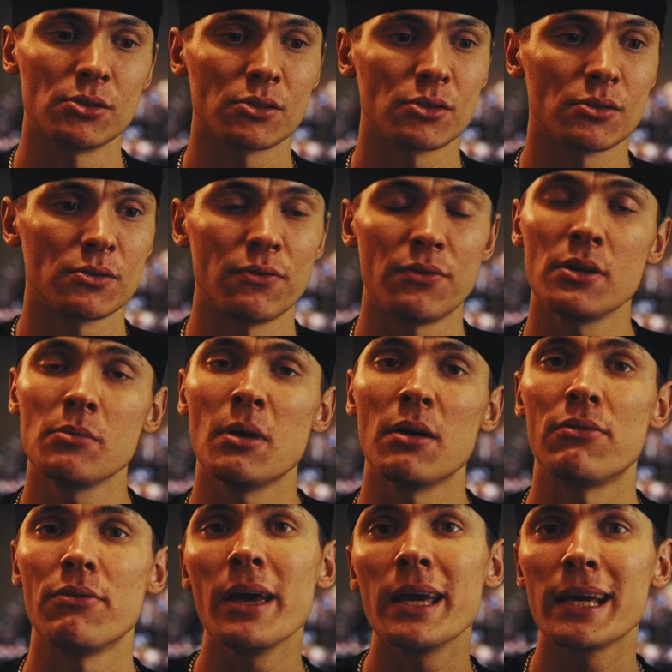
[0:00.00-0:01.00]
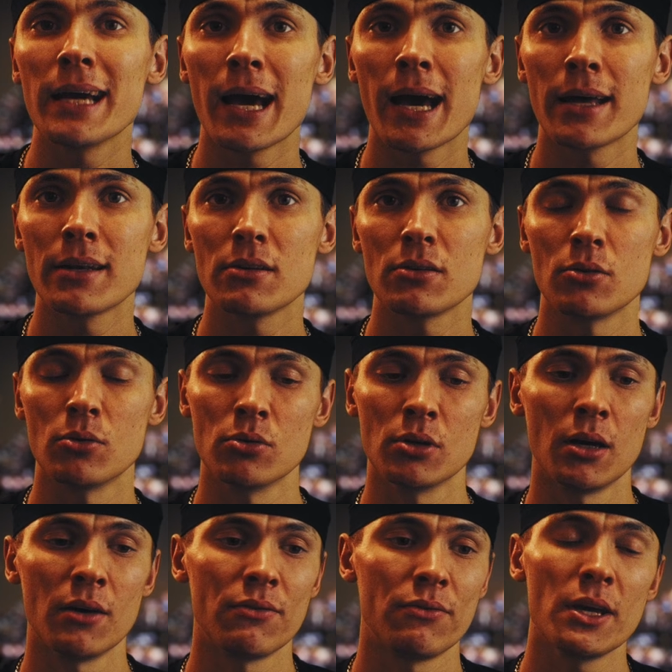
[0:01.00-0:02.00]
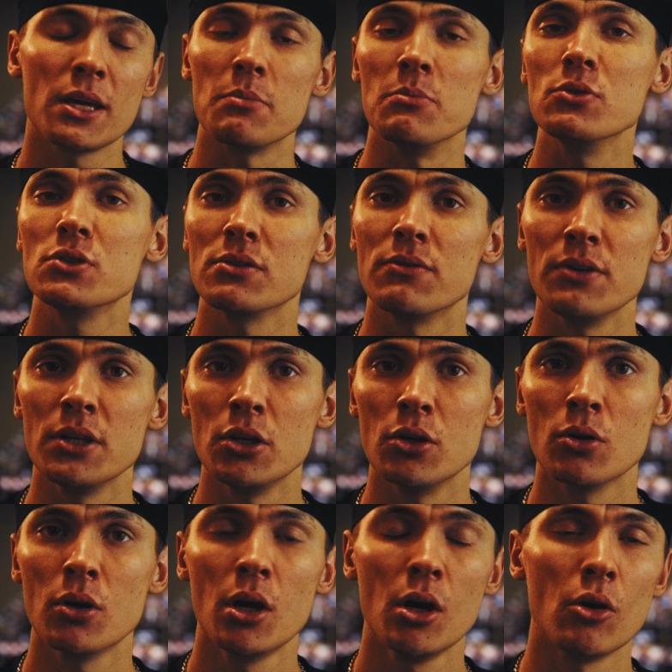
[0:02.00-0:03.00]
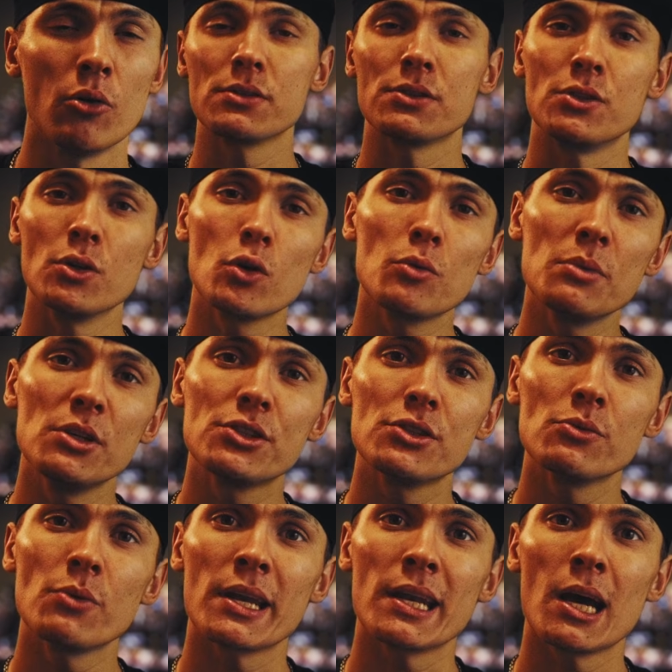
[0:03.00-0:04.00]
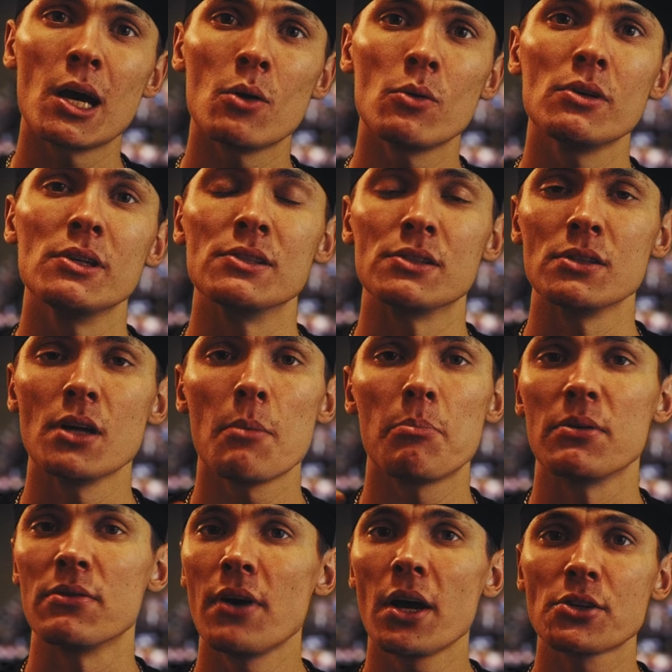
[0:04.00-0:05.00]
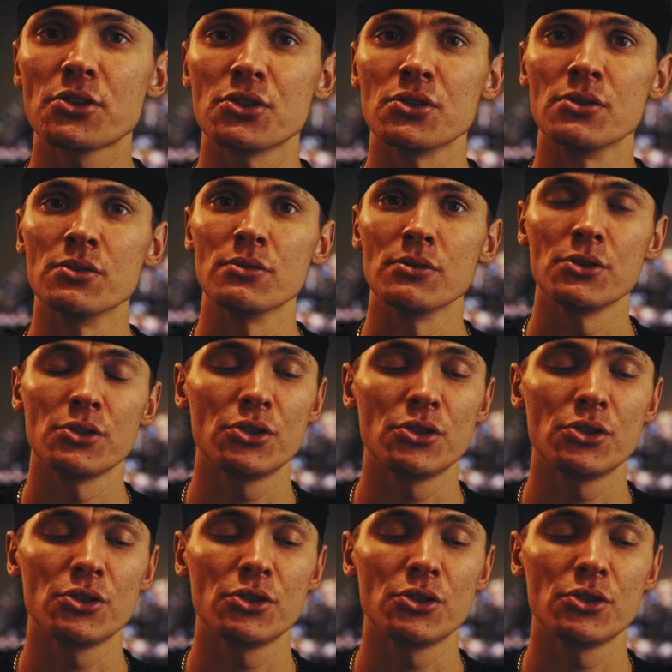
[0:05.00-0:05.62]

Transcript: just film a fake ad or a fake music video because your mission right now is not perfection,